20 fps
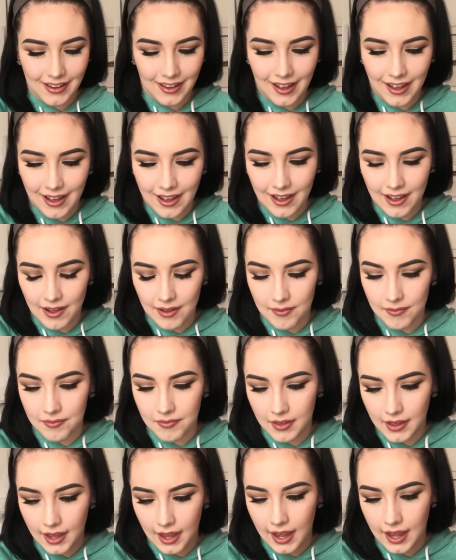
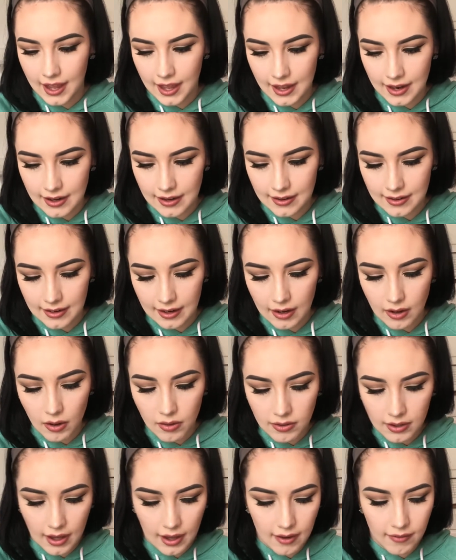And it
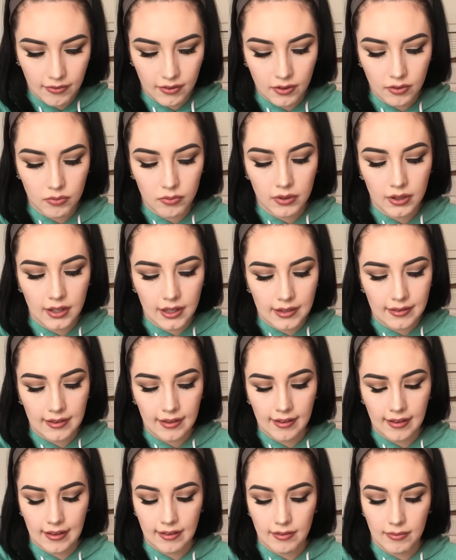goes on and feels really
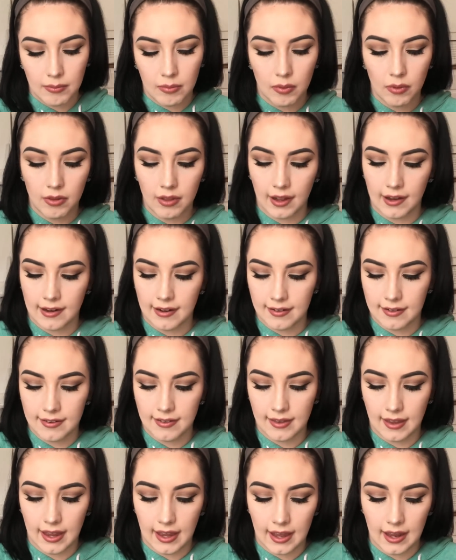silky smooth on your
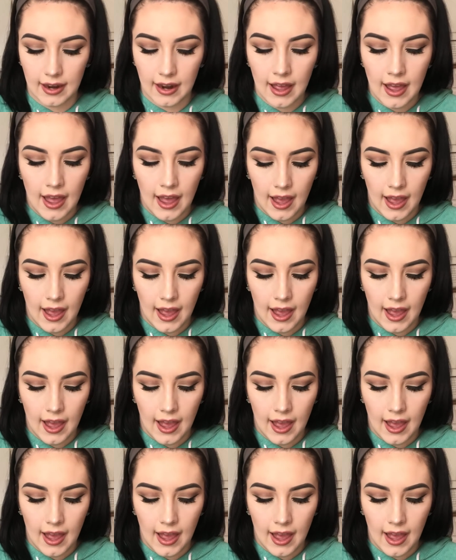skin